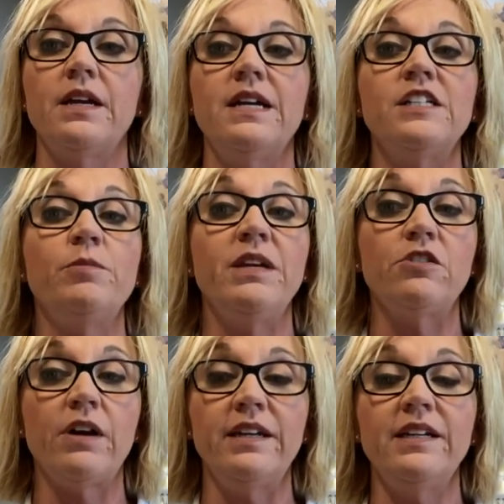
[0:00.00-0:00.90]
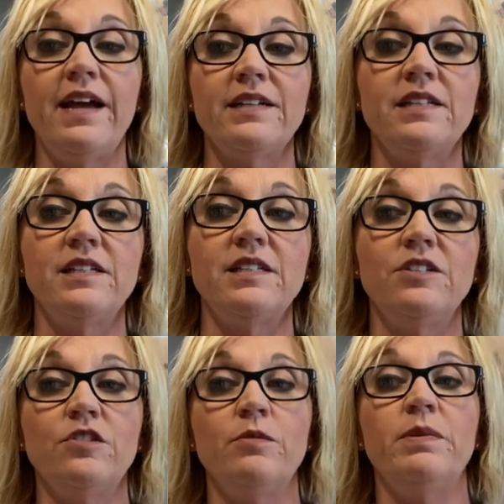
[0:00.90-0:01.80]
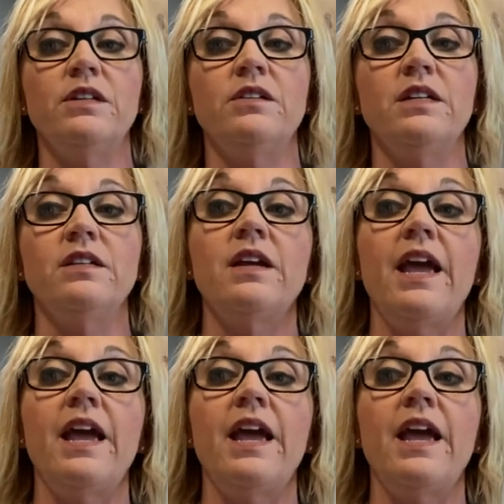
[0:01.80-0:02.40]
To be granted access into the building